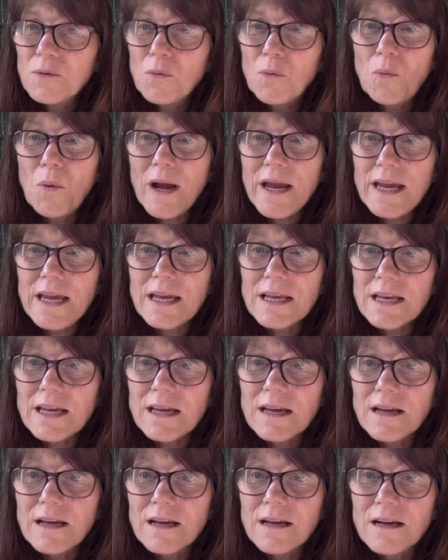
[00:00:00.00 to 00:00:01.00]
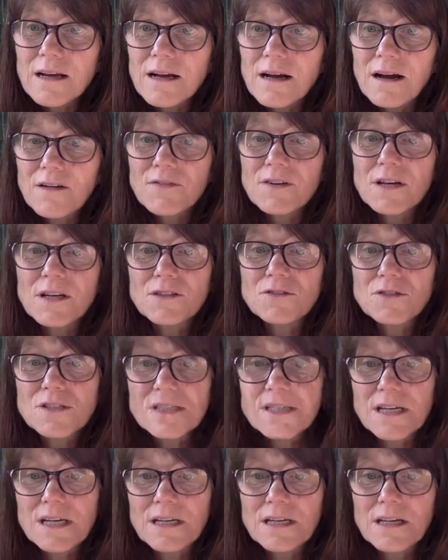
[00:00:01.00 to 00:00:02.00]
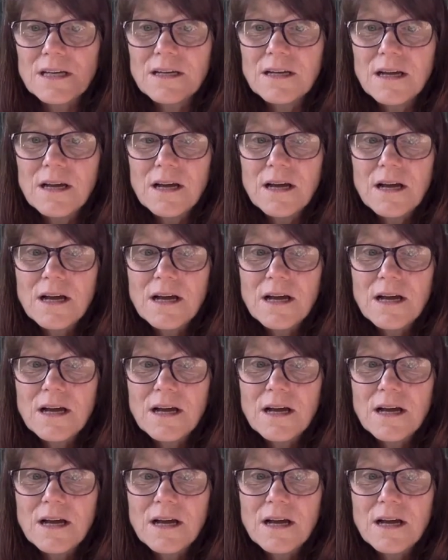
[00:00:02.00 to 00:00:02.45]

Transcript: awakening of an understanding,